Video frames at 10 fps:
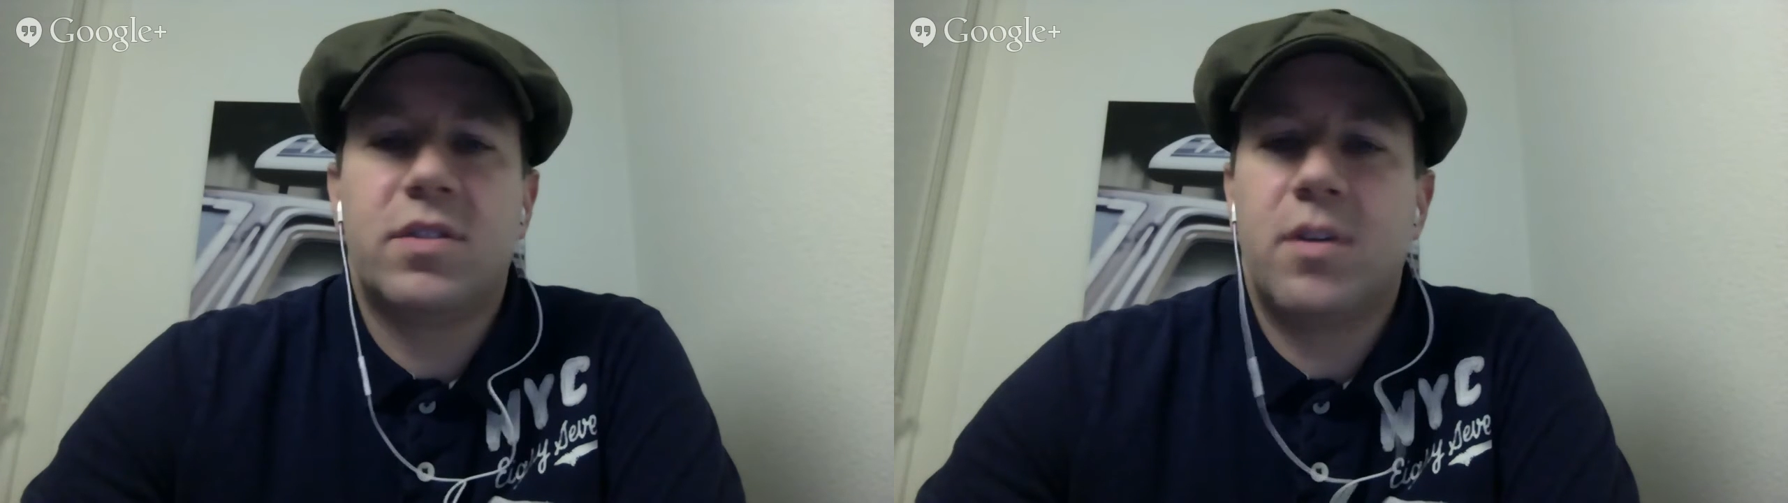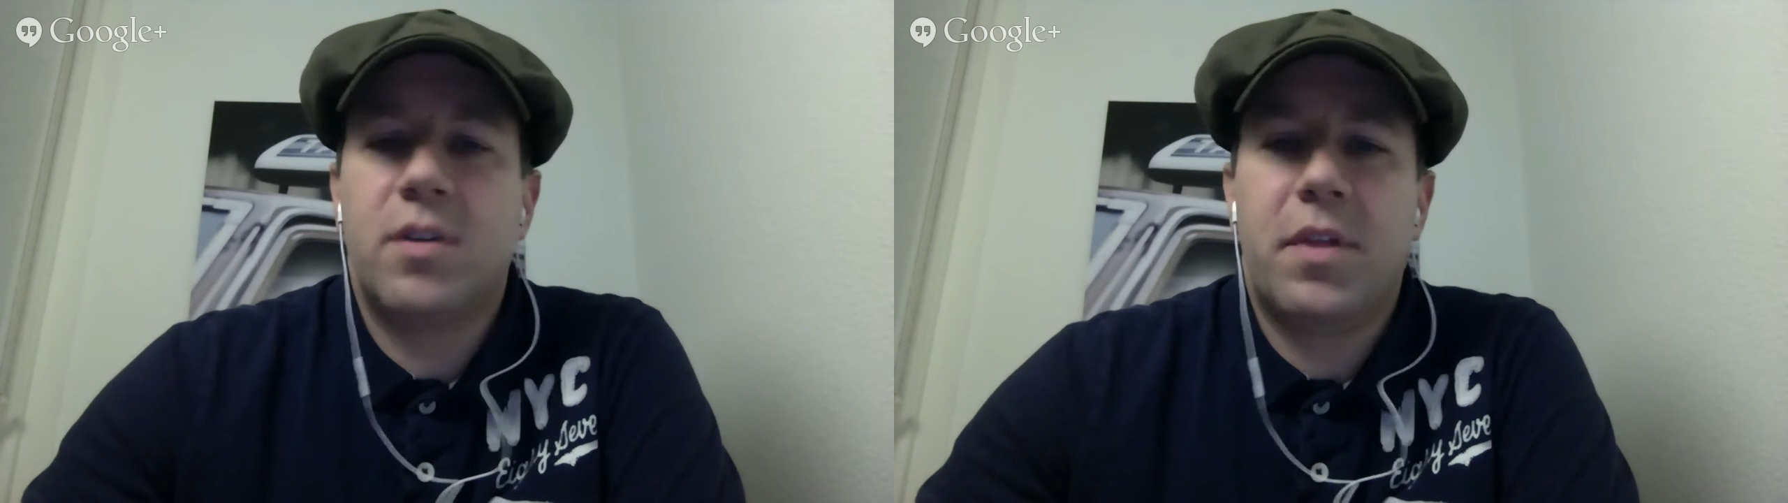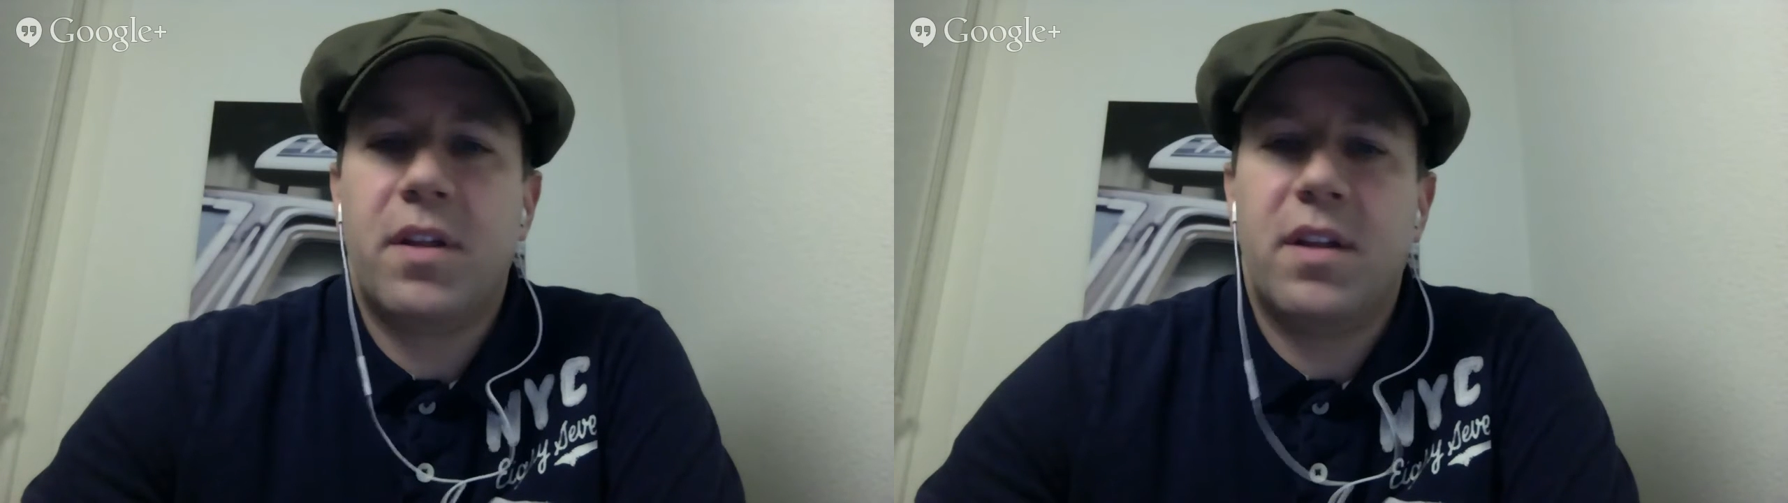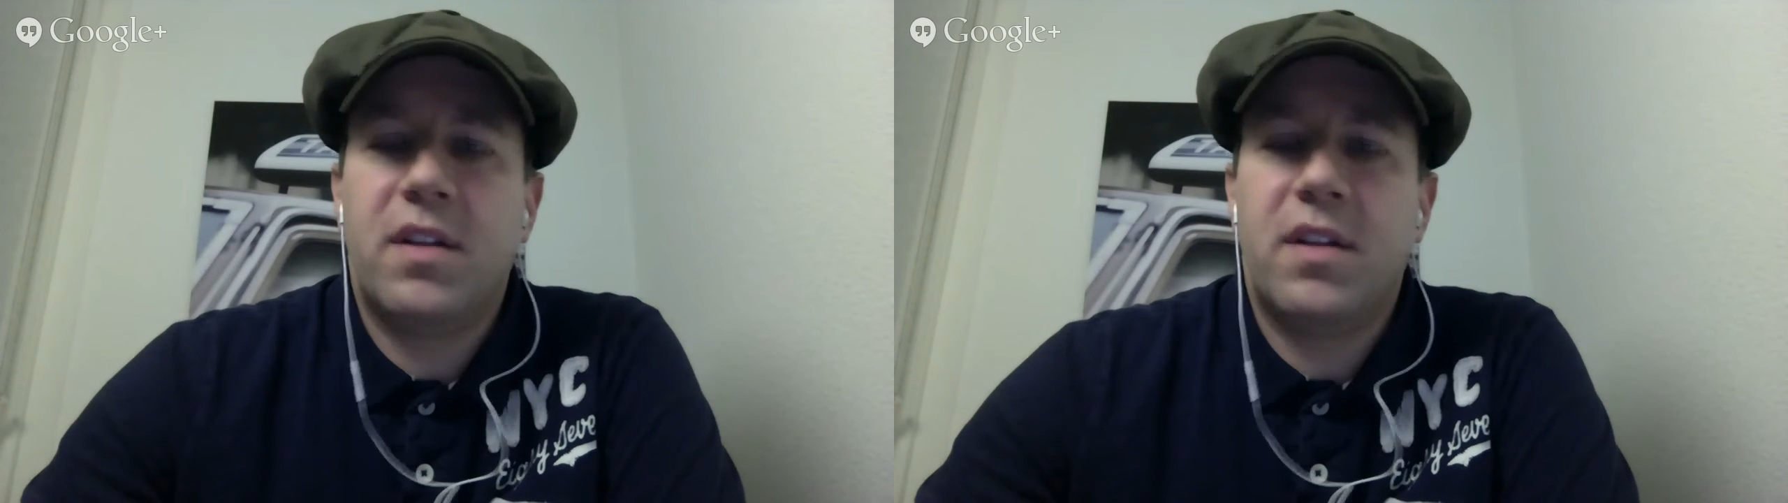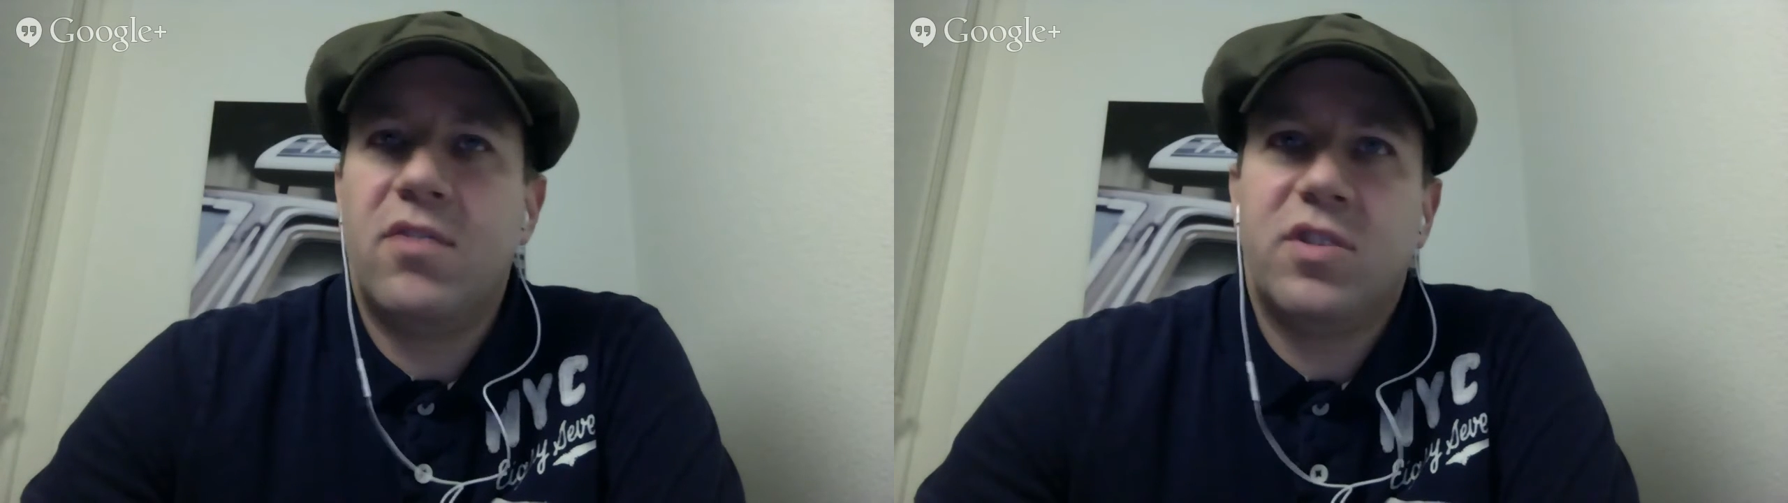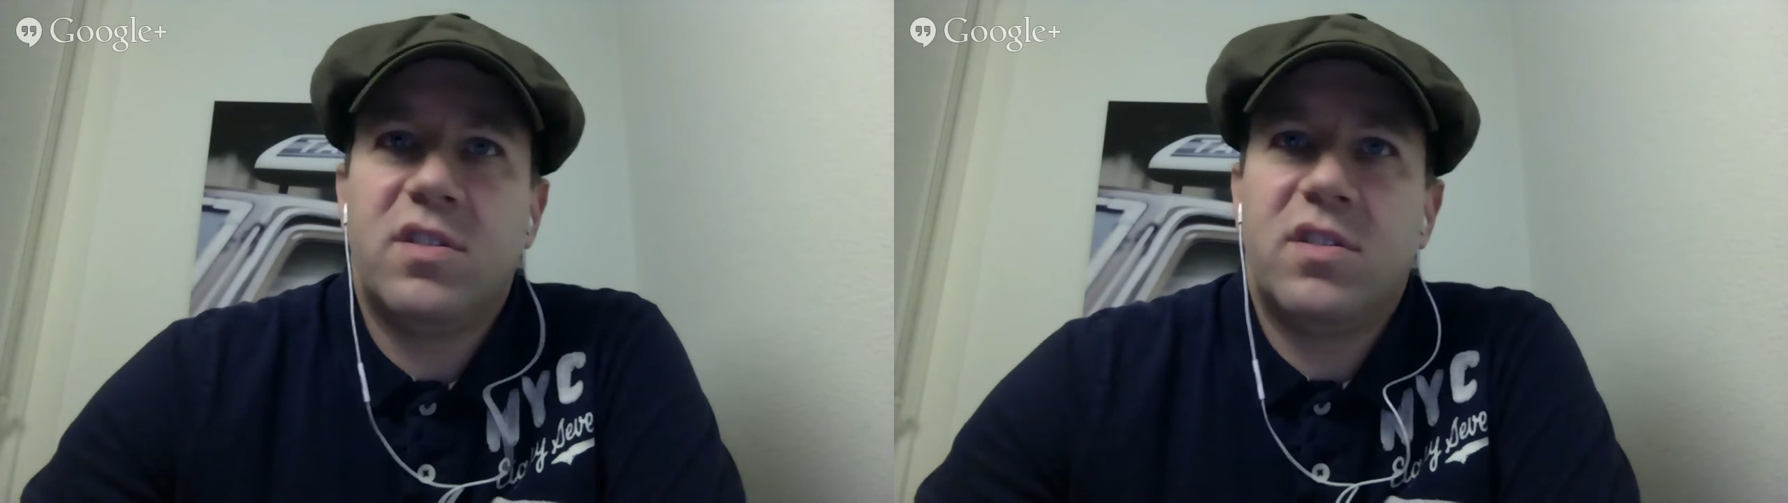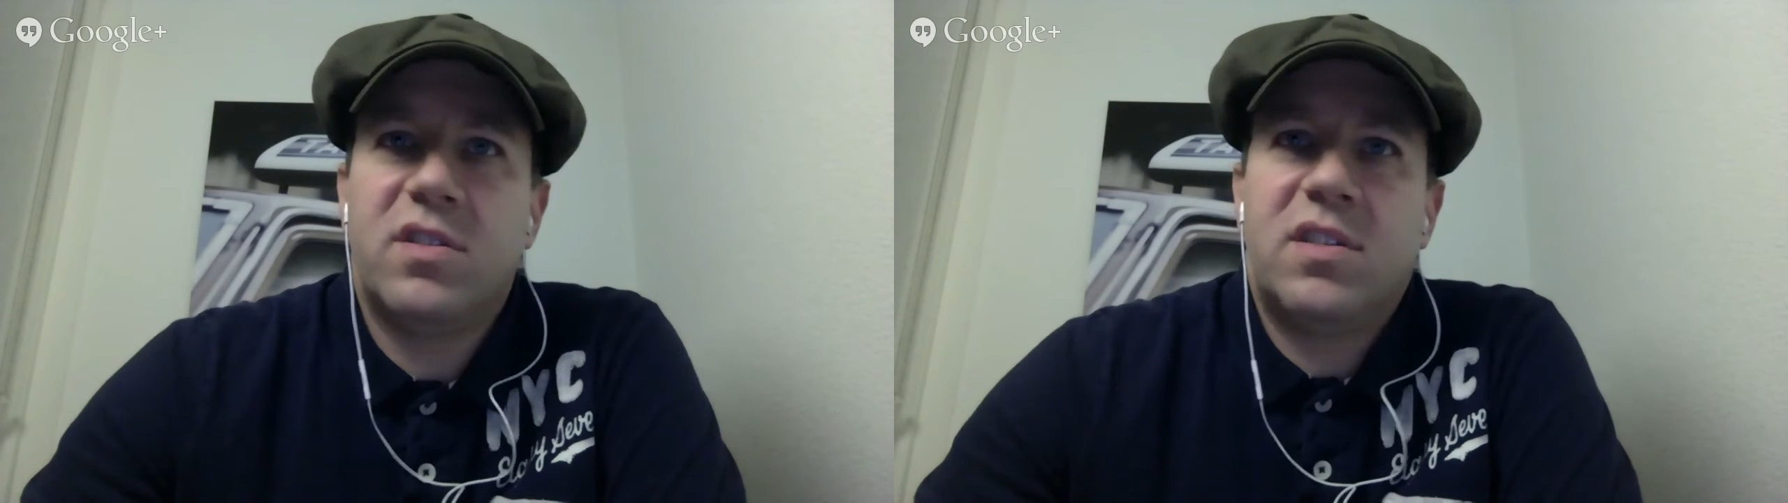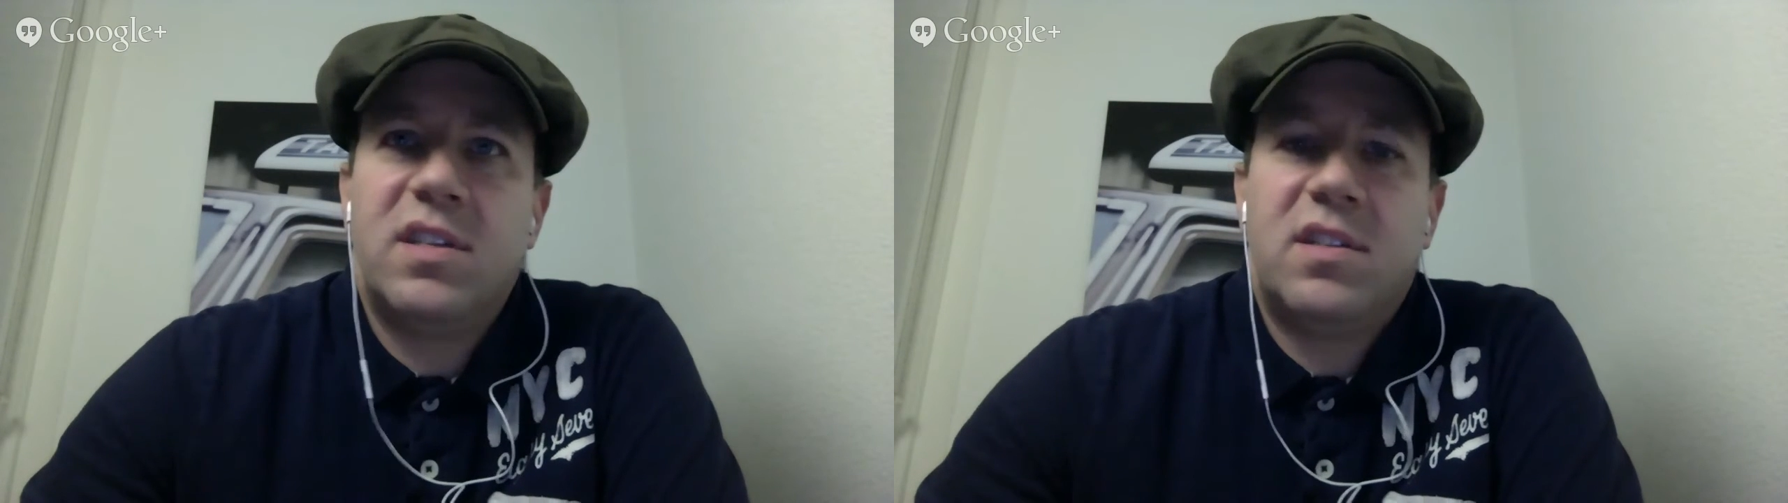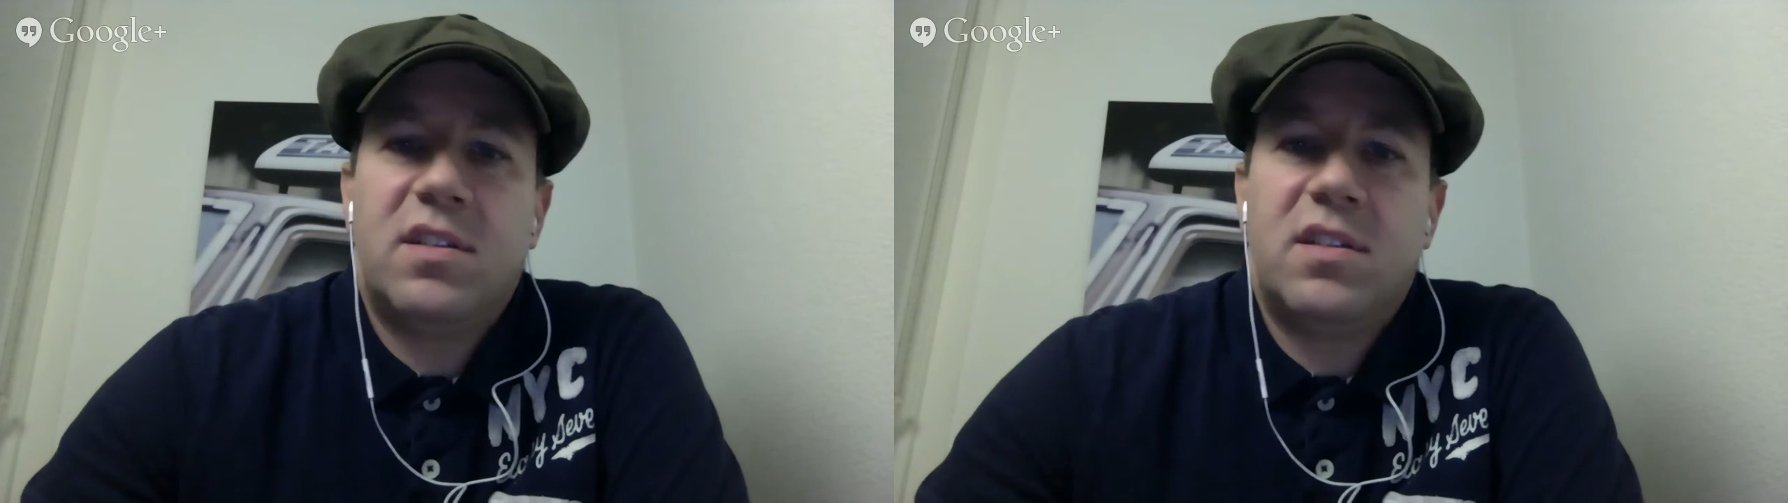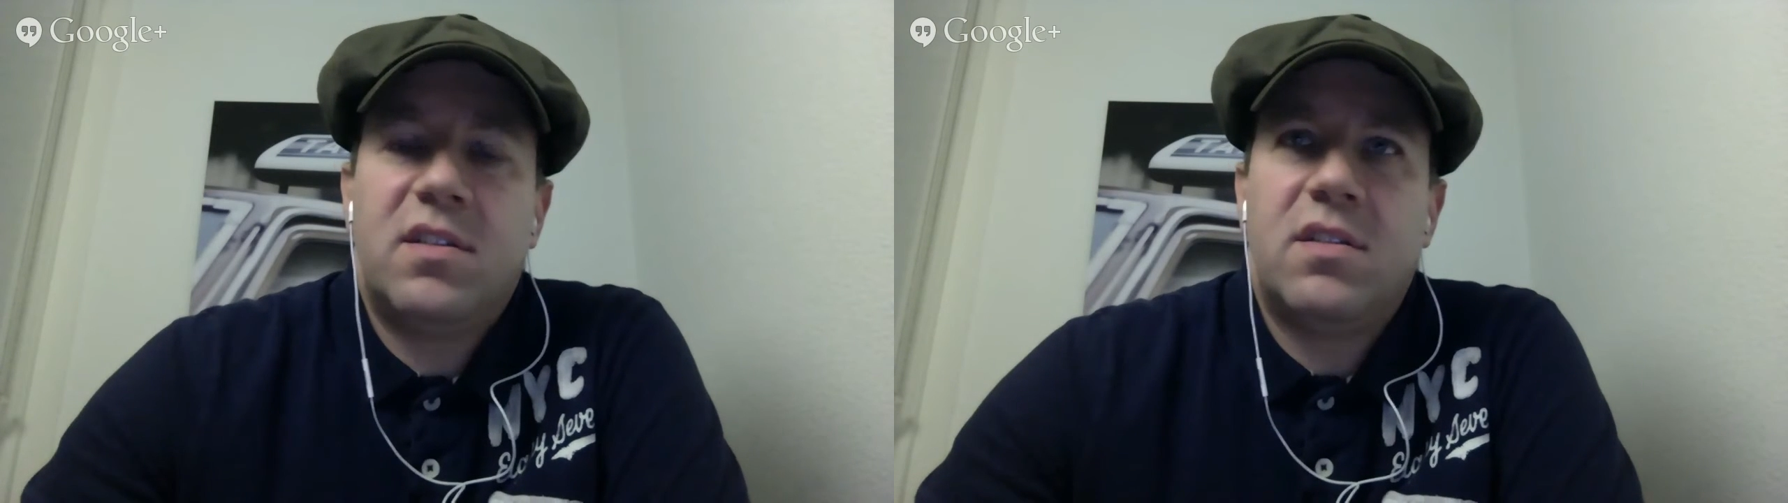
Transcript: then you just didn't